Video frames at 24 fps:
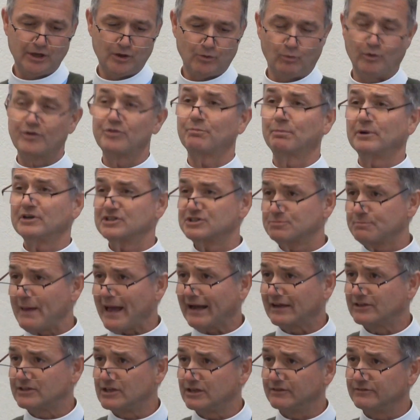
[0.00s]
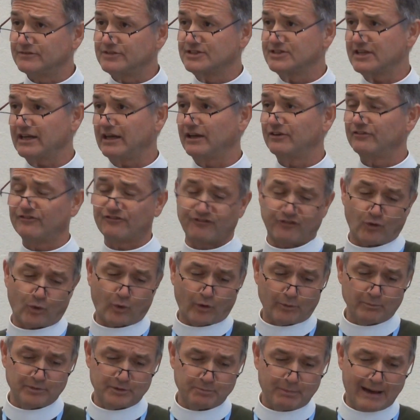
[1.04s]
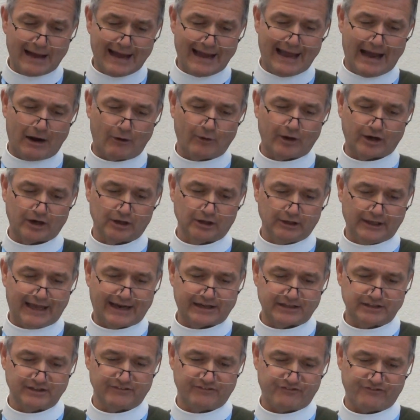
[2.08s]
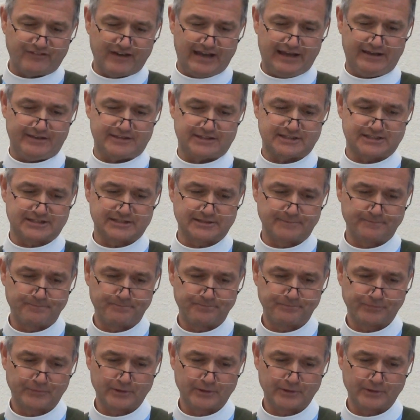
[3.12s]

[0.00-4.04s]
with perspectives informed by our collective faiths.